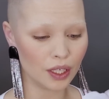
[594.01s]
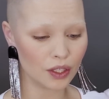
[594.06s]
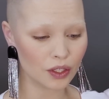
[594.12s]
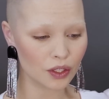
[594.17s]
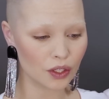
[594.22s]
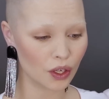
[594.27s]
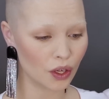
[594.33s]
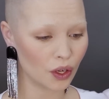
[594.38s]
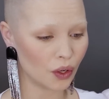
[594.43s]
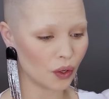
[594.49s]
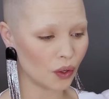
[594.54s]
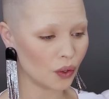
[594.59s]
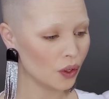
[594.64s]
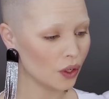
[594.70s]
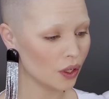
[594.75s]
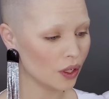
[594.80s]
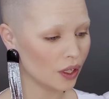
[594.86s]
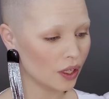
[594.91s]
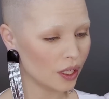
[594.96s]
So
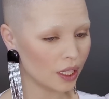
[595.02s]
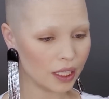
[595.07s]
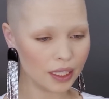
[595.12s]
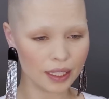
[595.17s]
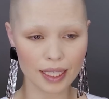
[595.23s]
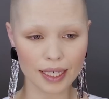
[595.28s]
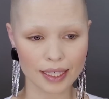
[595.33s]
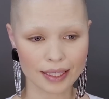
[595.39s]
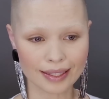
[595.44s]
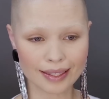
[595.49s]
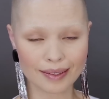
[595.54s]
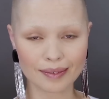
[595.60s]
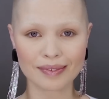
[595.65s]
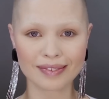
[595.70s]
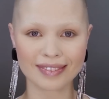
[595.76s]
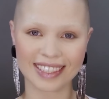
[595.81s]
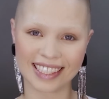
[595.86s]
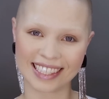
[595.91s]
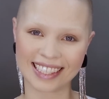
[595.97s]
yes,
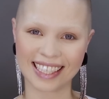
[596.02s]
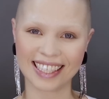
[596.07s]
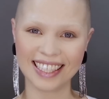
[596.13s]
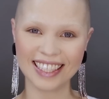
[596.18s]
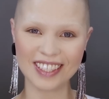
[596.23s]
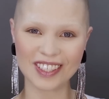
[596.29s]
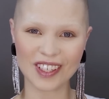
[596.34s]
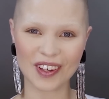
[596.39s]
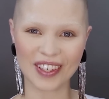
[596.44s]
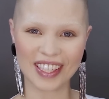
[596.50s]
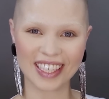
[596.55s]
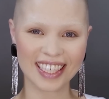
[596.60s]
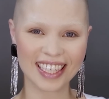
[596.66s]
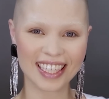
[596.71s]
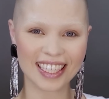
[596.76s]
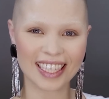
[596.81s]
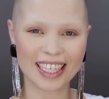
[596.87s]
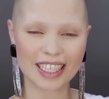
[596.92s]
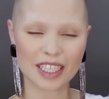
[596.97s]
let's get into it.
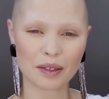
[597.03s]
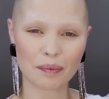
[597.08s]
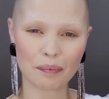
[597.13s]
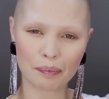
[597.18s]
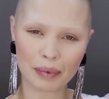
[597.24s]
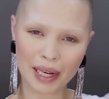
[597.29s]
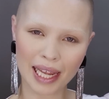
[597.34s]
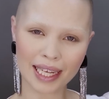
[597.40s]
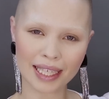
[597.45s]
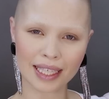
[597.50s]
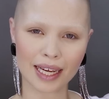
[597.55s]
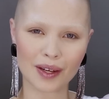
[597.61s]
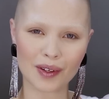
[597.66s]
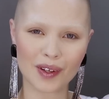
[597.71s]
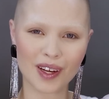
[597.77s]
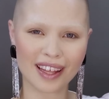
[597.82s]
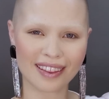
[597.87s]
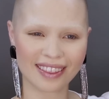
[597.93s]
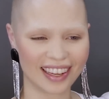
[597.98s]
Let's blacken
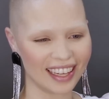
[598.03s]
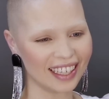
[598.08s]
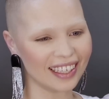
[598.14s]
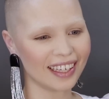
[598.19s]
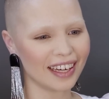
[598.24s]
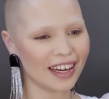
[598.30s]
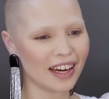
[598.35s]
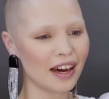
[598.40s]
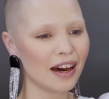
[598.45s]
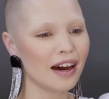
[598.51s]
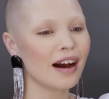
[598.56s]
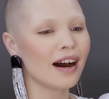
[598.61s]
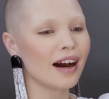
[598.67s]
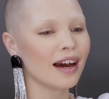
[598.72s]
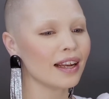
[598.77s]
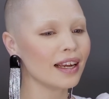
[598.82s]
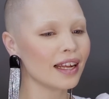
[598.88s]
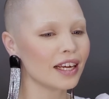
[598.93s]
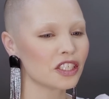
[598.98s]
out that
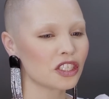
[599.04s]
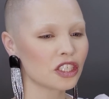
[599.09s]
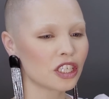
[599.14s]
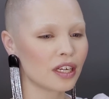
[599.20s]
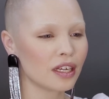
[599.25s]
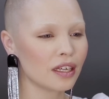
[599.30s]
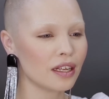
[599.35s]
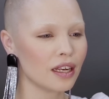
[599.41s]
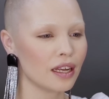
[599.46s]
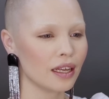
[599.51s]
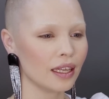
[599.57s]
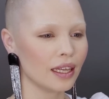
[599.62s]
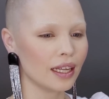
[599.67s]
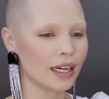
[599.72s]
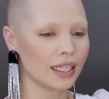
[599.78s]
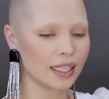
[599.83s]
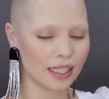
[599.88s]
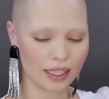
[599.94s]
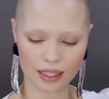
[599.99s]
eyelash
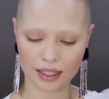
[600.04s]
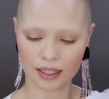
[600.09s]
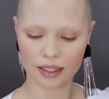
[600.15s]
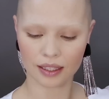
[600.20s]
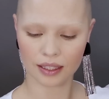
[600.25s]
line.